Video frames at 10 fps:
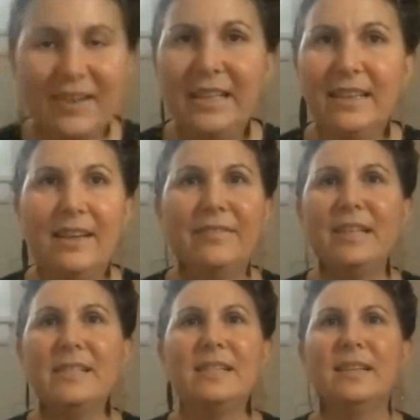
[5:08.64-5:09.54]
love
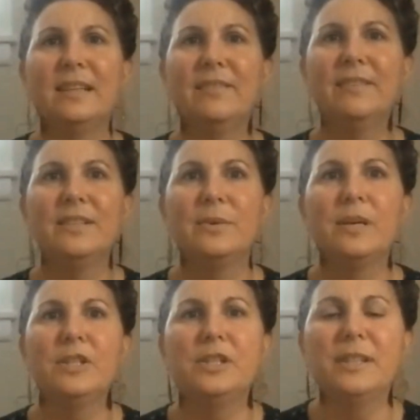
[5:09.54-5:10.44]
this. I love this
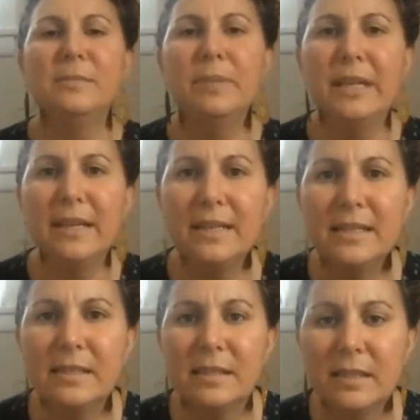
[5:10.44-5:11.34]
question
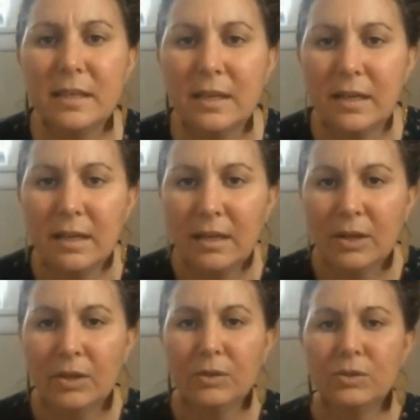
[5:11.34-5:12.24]
because
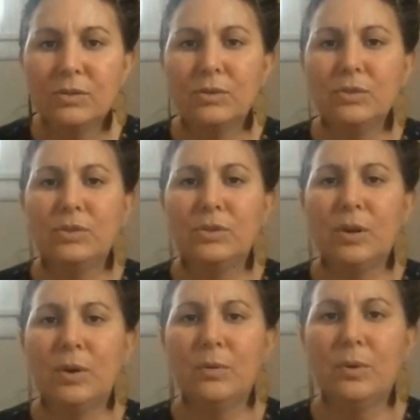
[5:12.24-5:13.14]

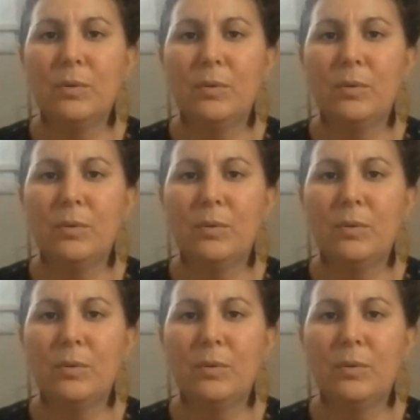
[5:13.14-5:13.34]
so